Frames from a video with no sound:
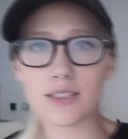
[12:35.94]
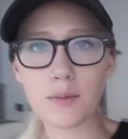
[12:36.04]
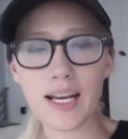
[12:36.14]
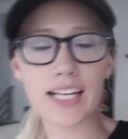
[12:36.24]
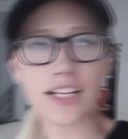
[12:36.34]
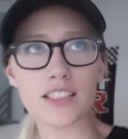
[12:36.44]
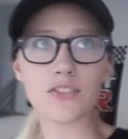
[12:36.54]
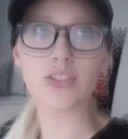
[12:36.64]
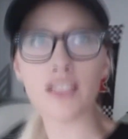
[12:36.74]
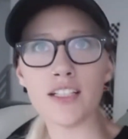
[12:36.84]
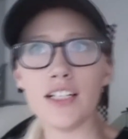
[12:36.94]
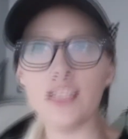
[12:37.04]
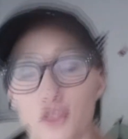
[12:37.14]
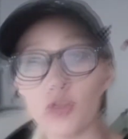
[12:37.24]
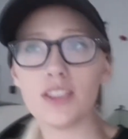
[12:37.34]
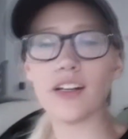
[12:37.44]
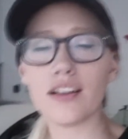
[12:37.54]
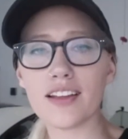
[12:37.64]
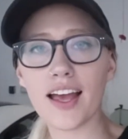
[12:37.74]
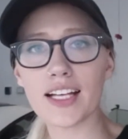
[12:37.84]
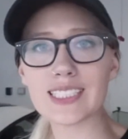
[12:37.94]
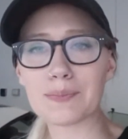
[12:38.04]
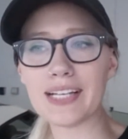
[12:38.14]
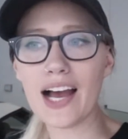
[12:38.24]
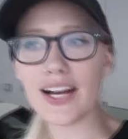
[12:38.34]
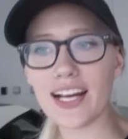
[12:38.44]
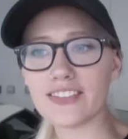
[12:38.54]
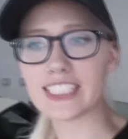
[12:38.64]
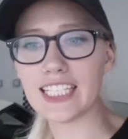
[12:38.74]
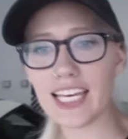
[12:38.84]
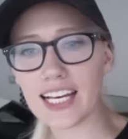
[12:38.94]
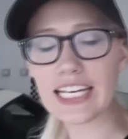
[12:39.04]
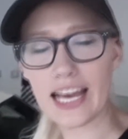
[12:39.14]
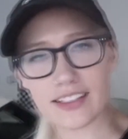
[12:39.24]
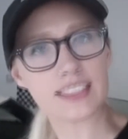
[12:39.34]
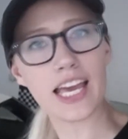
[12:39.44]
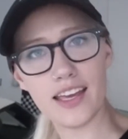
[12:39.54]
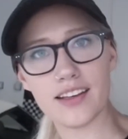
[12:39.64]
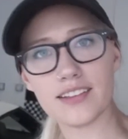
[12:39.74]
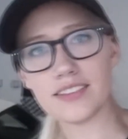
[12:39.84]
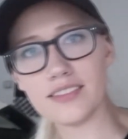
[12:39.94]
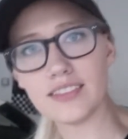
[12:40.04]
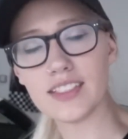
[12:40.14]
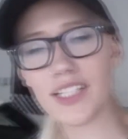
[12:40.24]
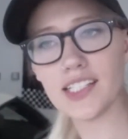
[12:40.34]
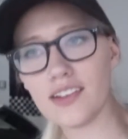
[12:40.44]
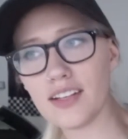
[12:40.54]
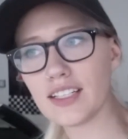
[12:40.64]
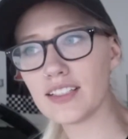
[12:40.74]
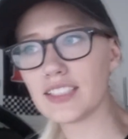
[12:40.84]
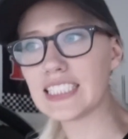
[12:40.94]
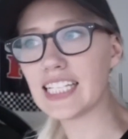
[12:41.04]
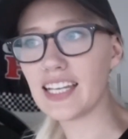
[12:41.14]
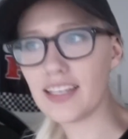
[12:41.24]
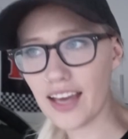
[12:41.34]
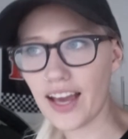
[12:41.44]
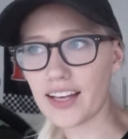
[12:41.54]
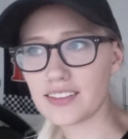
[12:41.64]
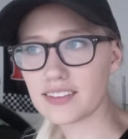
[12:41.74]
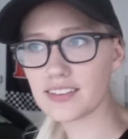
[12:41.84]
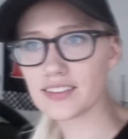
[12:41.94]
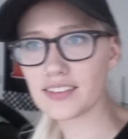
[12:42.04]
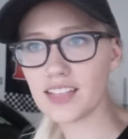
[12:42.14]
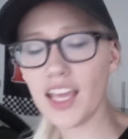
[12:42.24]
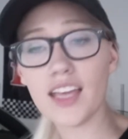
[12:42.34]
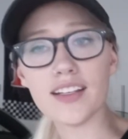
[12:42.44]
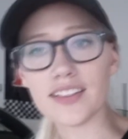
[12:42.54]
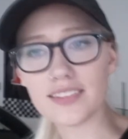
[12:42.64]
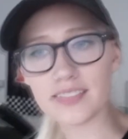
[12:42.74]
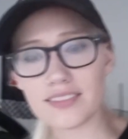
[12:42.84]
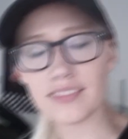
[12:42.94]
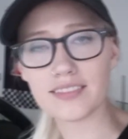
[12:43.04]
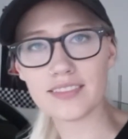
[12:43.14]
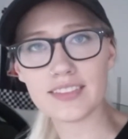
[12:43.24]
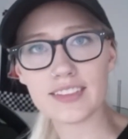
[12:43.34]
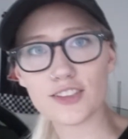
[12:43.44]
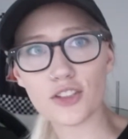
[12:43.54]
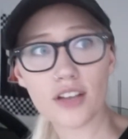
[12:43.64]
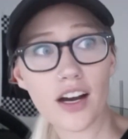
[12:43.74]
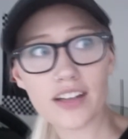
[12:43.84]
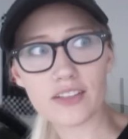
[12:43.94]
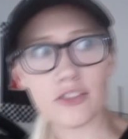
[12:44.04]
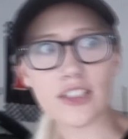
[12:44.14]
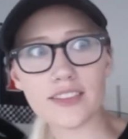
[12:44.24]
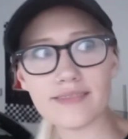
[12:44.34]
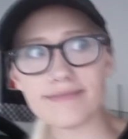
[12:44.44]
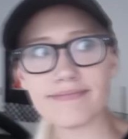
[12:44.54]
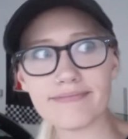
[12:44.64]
to me, I guess, for using all the gas, but now I have to get a gas can to get gas here so the car can run.